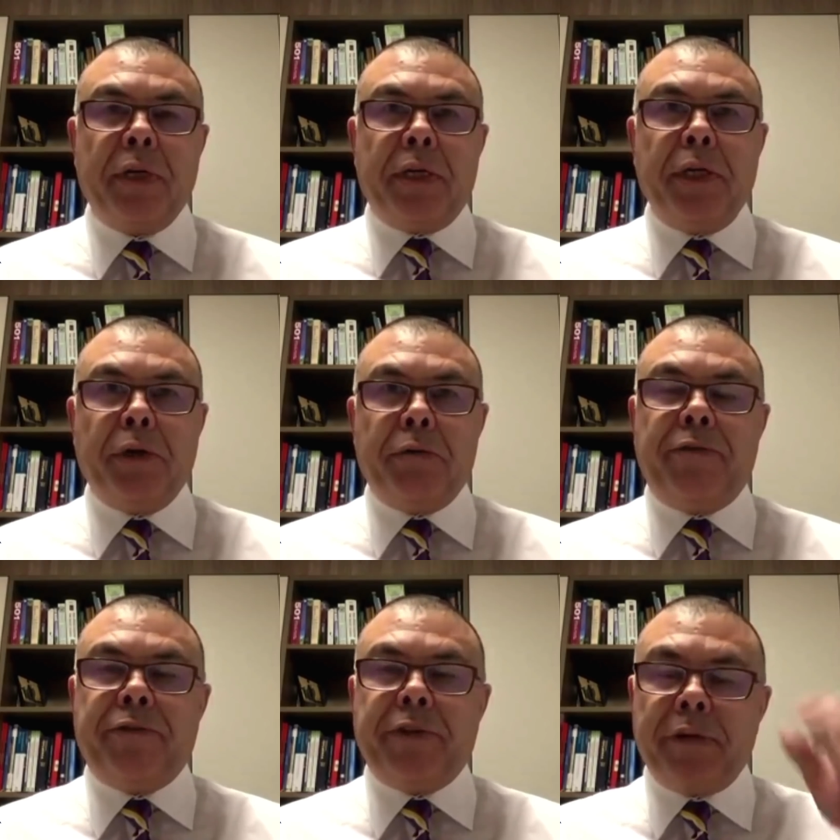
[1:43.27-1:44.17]
You're
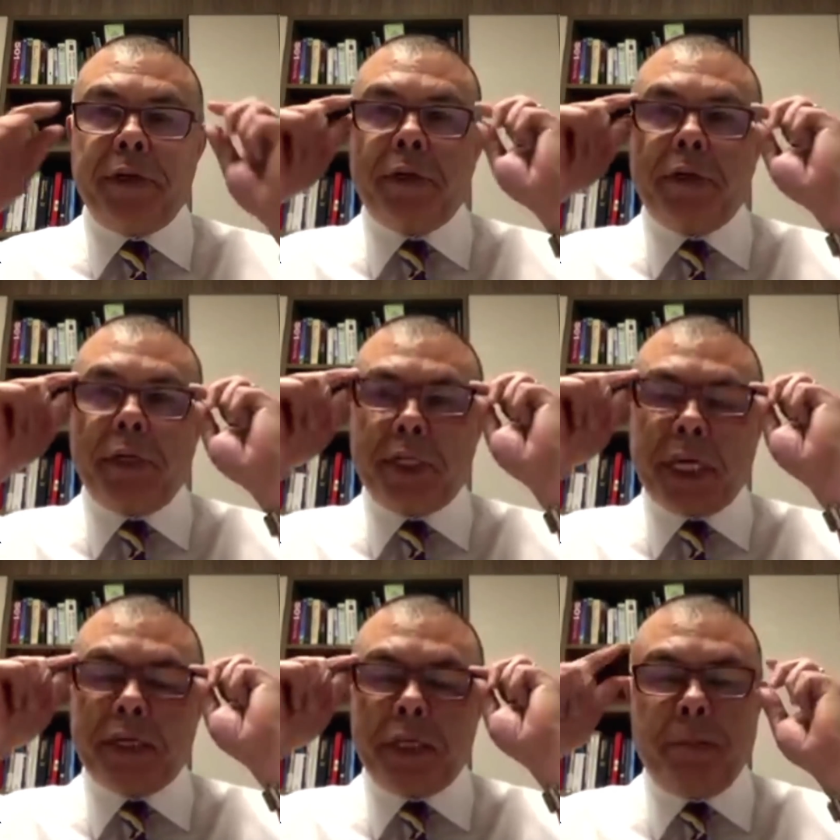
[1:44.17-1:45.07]
referring to these
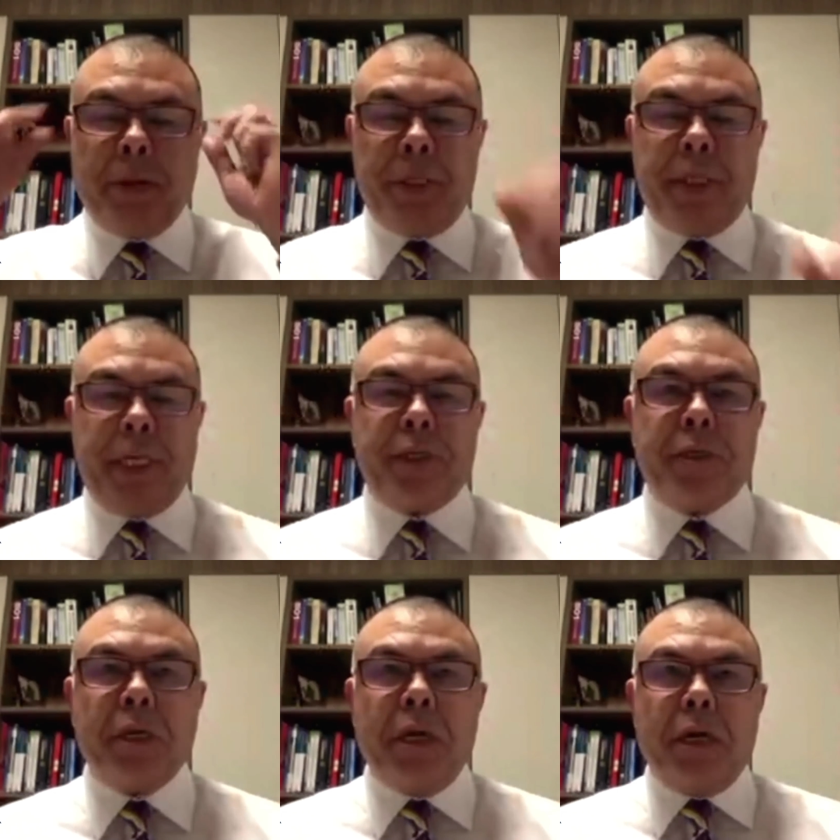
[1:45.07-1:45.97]
antibody tests
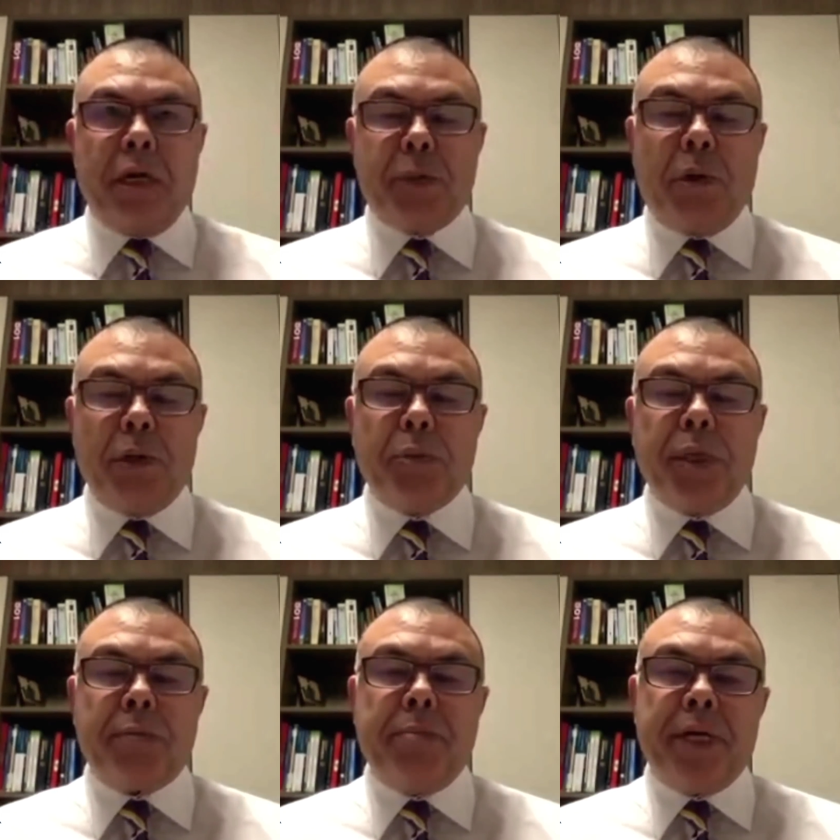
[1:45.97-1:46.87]
as ones
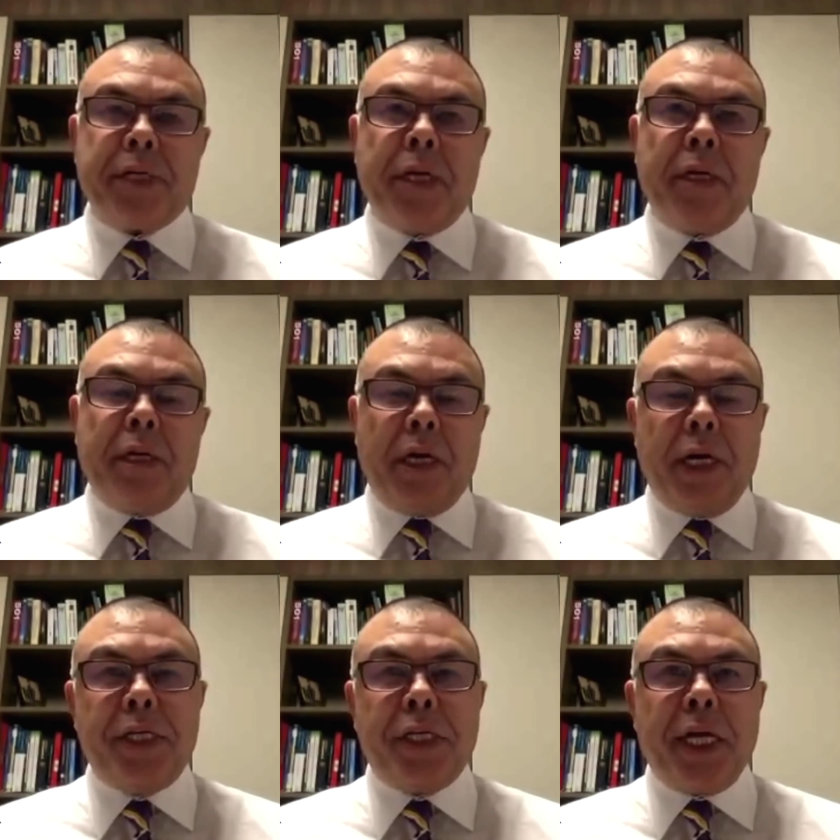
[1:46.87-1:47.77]
which measure
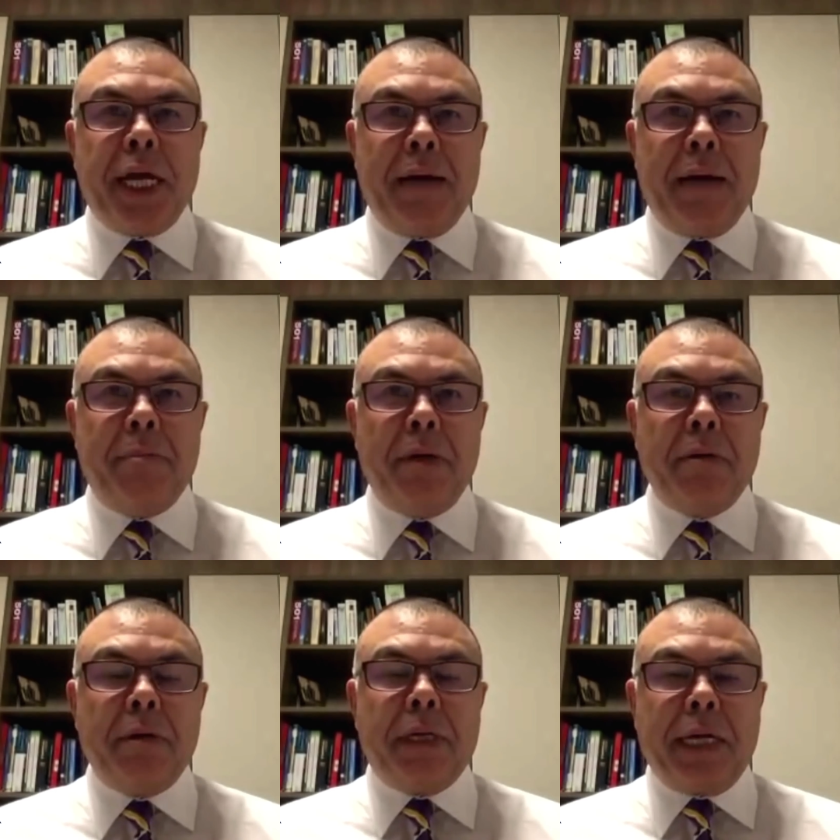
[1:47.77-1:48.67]
IgM
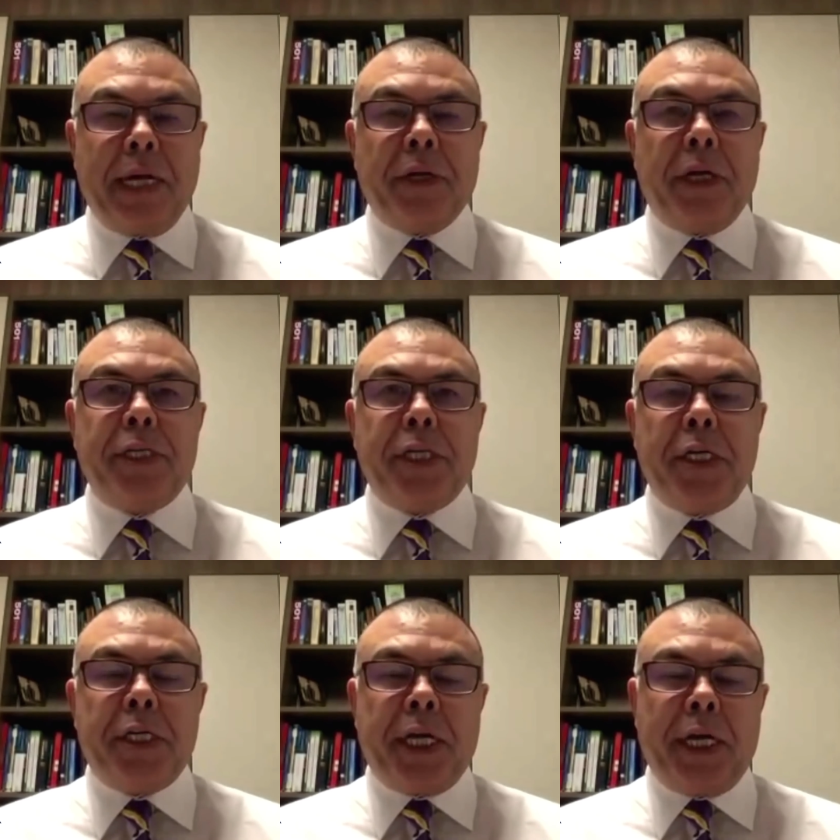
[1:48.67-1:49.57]
and
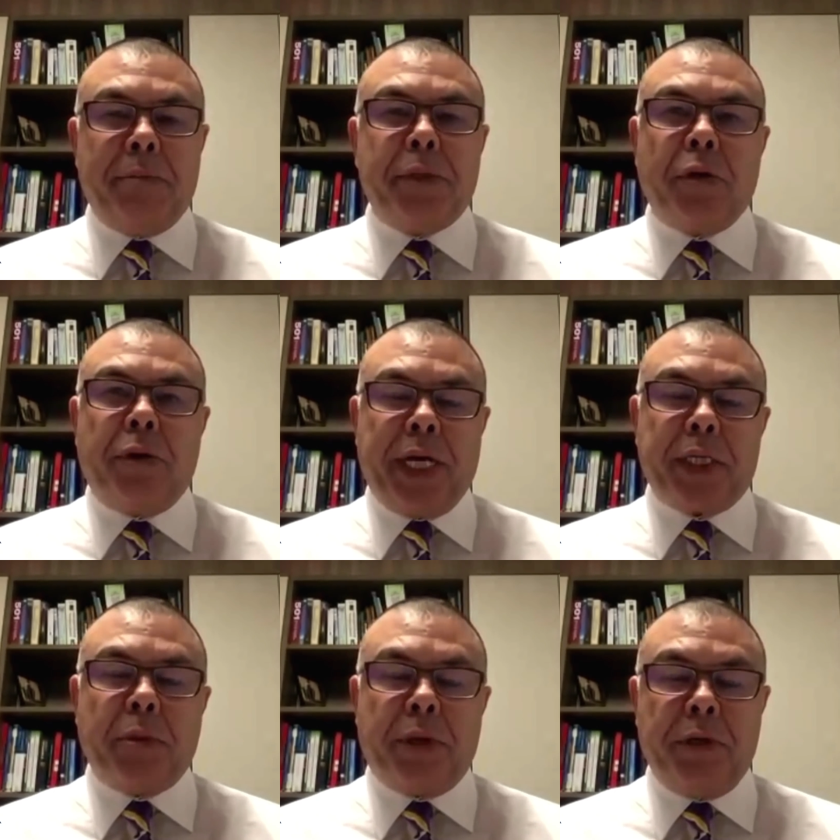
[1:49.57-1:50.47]
IgG. I'm sure that's
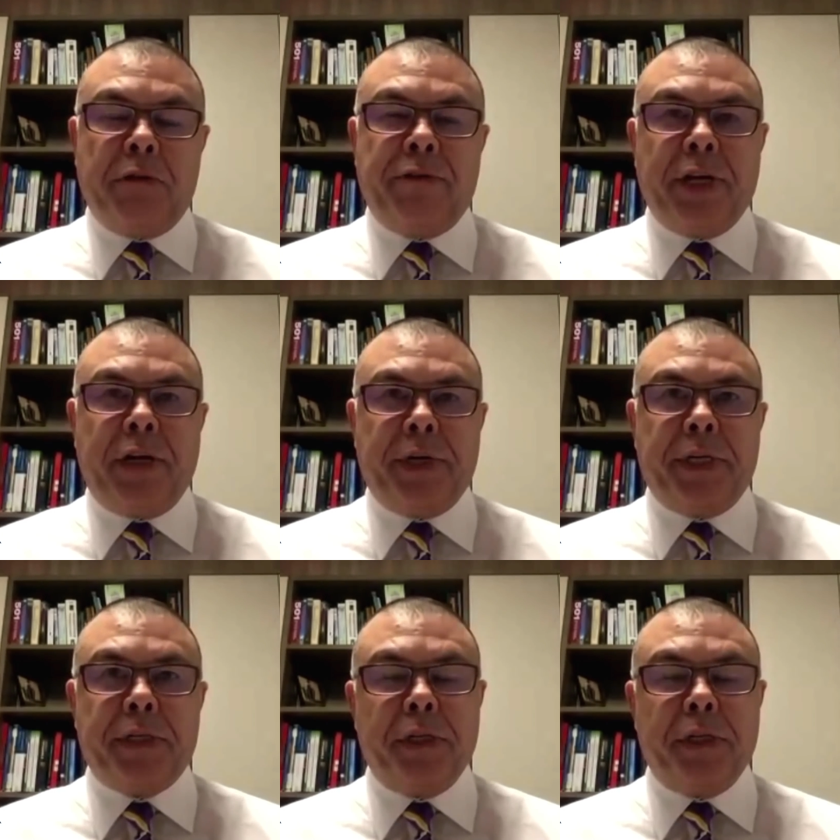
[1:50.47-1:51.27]
what you're referring to.